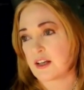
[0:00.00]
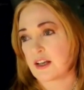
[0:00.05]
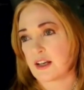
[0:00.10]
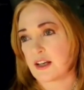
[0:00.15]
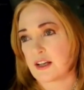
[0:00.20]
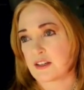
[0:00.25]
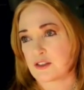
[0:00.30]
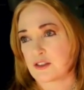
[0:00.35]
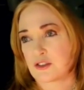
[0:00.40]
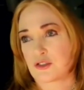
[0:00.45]

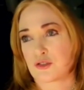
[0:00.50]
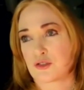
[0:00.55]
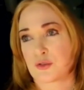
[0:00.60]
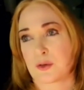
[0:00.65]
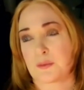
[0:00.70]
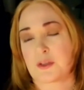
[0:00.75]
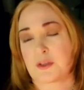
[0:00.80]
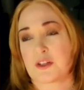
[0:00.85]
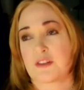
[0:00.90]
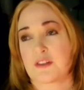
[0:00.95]
and
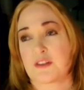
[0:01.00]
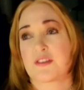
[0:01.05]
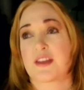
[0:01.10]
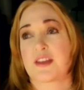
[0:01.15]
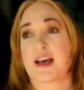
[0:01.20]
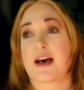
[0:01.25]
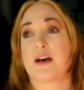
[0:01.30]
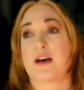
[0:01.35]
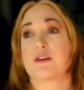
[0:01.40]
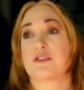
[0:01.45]
distributed
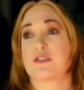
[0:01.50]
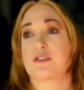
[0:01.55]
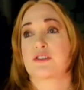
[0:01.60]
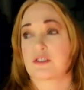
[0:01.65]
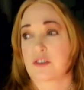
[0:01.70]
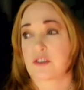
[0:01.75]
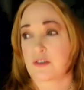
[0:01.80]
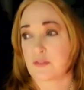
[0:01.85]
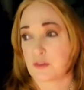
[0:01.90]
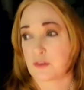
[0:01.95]
thousands of